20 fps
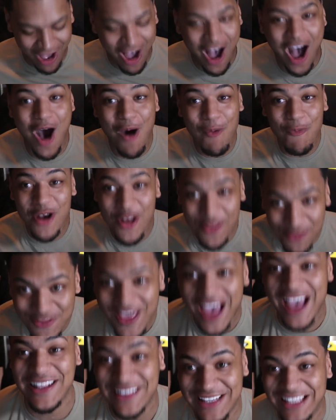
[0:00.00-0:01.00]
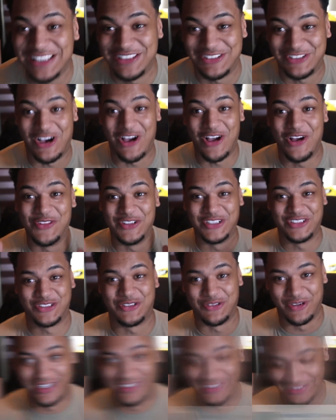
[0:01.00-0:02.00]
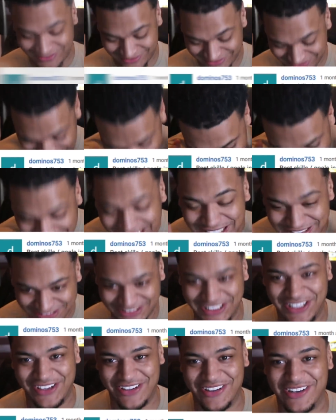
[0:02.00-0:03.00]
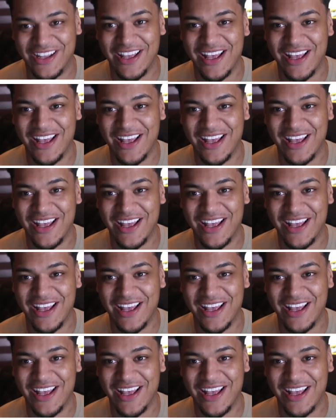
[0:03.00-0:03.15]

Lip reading: I want to thank this guy on the screen. Listen.